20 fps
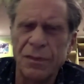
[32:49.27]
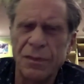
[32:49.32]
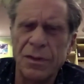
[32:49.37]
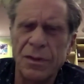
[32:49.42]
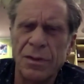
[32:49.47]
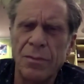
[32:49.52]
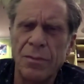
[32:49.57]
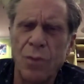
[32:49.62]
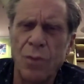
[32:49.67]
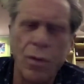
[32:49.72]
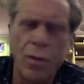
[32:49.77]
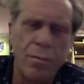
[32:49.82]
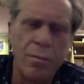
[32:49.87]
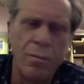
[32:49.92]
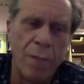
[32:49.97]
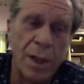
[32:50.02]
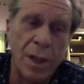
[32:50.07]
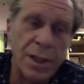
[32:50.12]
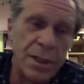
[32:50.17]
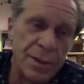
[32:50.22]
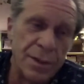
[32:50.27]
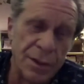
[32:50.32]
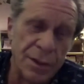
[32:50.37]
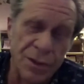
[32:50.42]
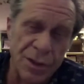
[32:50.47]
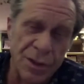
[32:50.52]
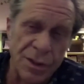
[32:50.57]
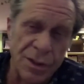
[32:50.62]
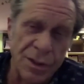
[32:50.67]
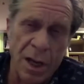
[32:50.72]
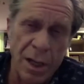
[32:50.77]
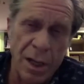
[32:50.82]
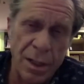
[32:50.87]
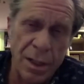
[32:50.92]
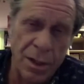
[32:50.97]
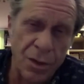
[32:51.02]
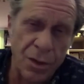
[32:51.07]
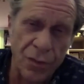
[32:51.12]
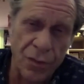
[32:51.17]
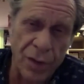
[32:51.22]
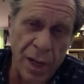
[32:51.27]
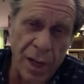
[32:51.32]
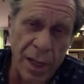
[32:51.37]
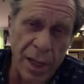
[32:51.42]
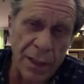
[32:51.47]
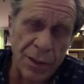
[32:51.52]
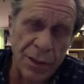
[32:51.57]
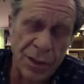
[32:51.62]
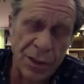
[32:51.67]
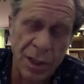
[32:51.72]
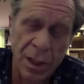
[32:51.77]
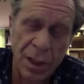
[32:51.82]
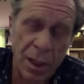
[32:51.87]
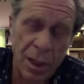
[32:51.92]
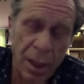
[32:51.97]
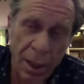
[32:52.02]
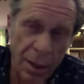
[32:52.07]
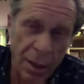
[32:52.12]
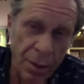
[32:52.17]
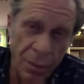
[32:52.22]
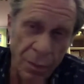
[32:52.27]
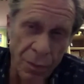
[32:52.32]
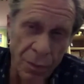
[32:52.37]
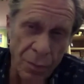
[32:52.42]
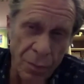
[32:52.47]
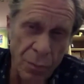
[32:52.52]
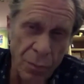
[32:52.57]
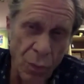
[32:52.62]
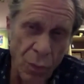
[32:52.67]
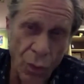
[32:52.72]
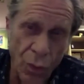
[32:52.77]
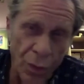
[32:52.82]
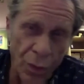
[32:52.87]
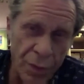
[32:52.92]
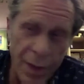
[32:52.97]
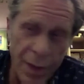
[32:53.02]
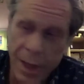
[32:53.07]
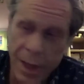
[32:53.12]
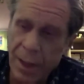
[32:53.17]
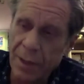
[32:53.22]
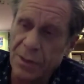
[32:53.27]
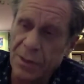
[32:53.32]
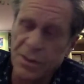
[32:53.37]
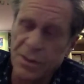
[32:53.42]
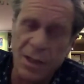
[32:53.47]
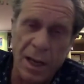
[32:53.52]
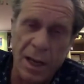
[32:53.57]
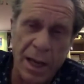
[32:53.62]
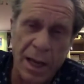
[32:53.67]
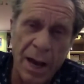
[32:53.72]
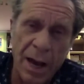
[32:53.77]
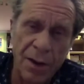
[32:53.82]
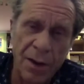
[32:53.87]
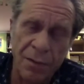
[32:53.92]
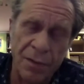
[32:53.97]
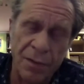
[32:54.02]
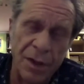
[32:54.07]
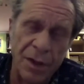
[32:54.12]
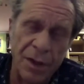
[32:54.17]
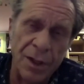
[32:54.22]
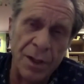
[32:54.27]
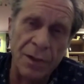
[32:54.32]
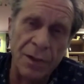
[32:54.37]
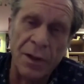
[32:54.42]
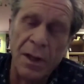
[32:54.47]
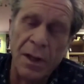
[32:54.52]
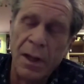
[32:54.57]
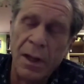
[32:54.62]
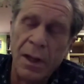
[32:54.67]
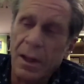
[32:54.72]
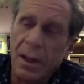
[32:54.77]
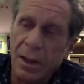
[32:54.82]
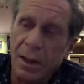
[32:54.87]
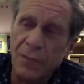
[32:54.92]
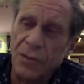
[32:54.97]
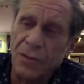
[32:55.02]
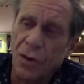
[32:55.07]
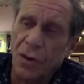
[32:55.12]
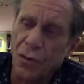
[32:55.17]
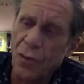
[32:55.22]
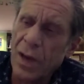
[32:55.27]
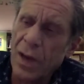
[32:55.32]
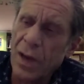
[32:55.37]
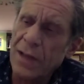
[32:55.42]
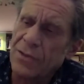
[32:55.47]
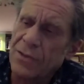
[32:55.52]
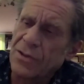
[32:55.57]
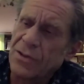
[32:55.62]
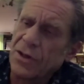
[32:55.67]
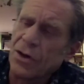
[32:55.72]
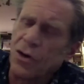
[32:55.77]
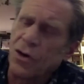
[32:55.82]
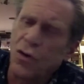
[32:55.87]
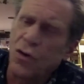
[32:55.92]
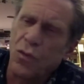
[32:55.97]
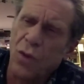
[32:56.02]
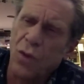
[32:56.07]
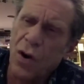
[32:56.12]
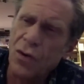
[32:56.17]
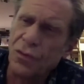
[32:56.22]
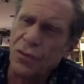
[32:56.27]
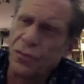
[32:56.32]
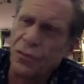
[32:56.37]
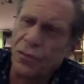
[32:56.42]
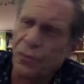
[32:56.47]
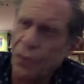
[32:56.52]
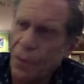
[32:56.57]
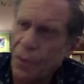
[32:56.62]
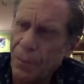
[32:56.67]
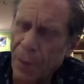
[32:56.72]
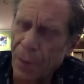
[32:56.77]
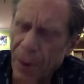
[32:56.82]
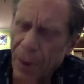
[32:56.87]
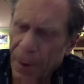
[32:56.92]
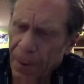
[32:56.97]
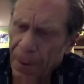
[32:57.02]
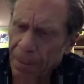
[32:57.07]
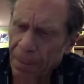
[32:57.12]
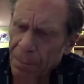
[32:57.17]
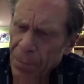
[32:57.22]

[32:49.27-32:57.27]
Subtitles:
The more money that society creates, the more they suck out of it. And there's a great quote from